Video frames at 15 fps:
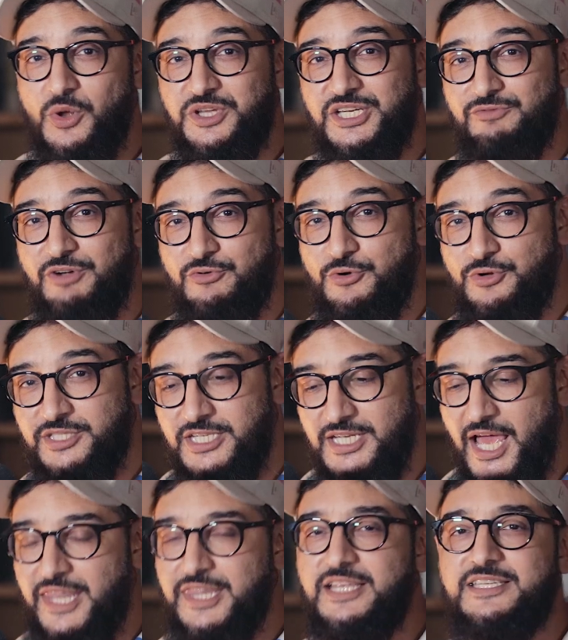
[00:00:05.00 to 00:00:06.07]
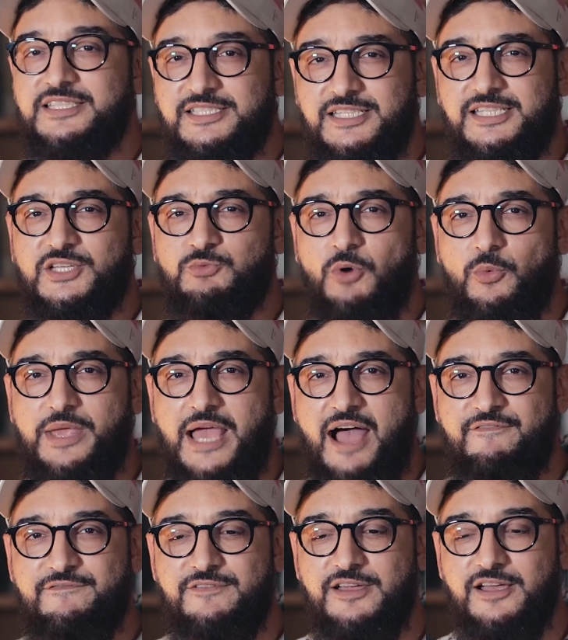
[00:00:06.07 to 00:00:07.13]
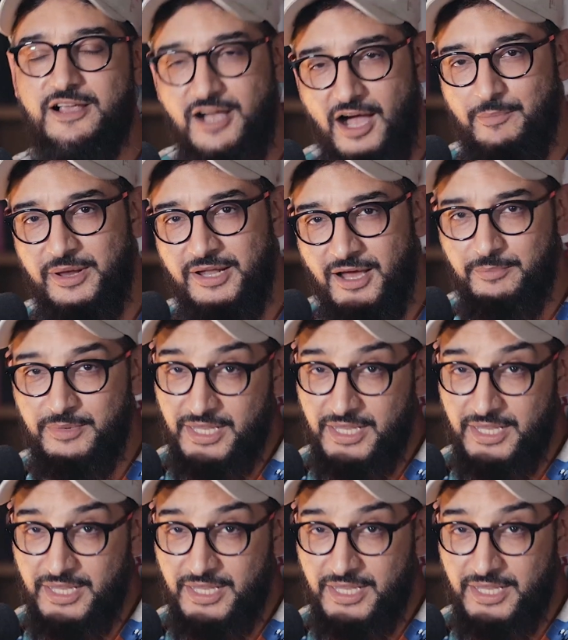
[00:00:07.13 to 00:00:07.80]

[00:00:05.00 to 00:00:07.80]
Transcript: watching ReRooted, and this is what we have coming up